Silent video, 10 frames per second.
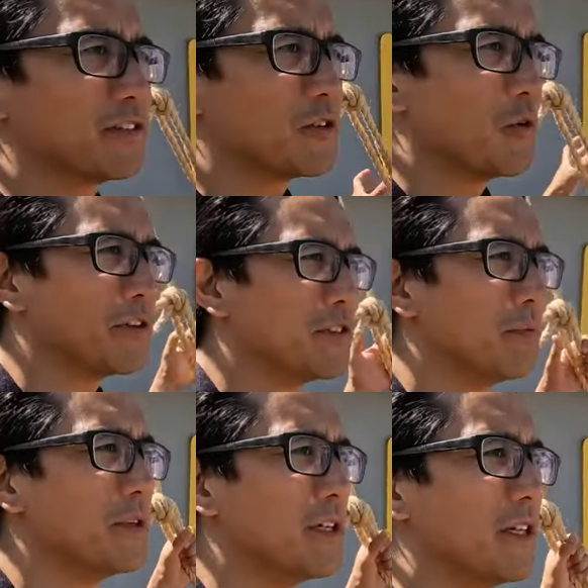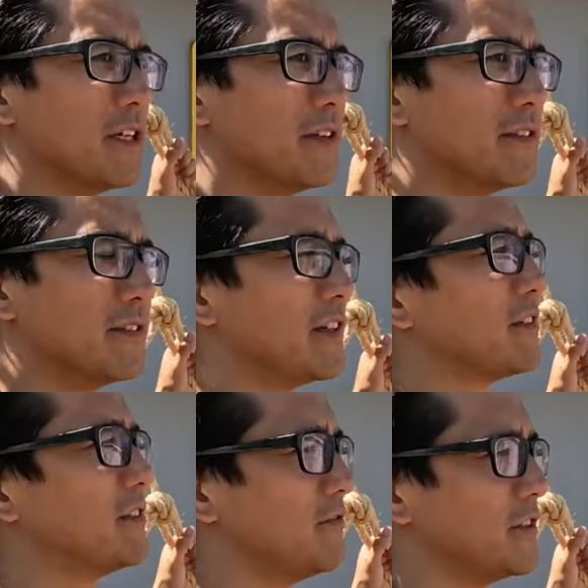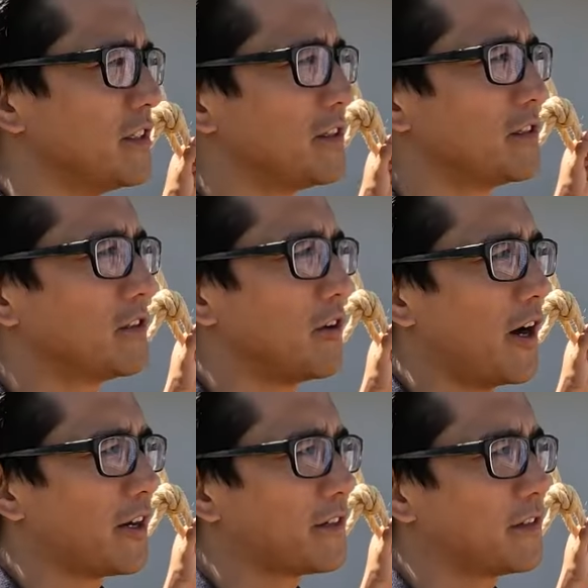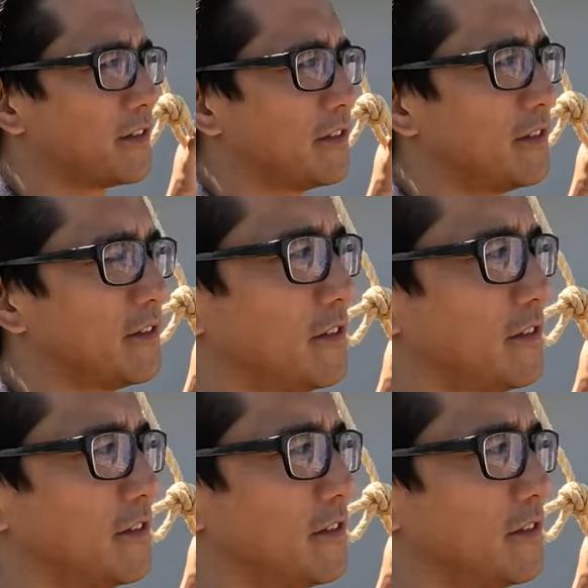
is going to be 60 feet, correct? 60 feet, yep,